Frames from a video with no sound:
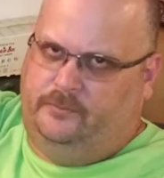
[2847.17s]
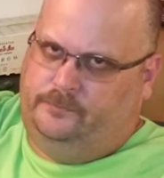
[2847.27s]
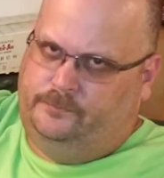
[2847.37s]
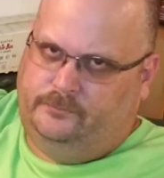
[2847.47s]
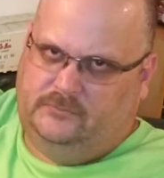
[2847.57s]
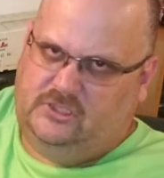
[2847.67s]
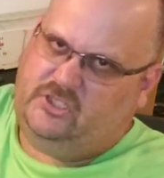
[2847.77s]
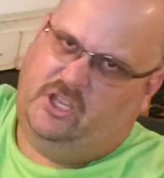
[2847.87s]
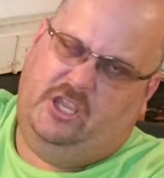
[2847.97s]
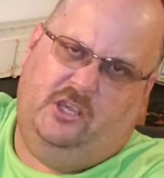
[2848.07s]
just a
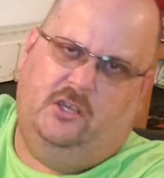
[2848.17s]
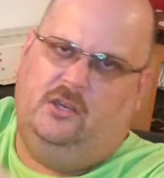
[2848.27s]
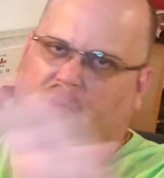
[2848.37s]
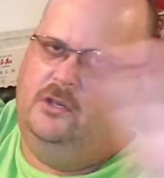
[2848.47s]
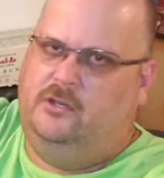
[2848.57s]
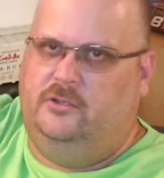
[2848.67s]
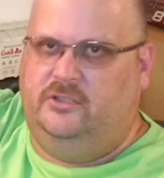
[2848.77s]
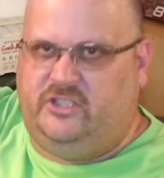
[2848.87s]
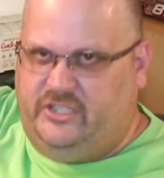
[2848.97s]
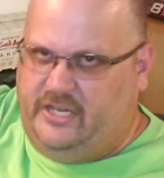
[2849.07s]
huge
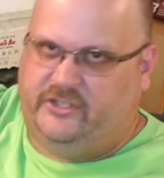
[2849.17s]
section,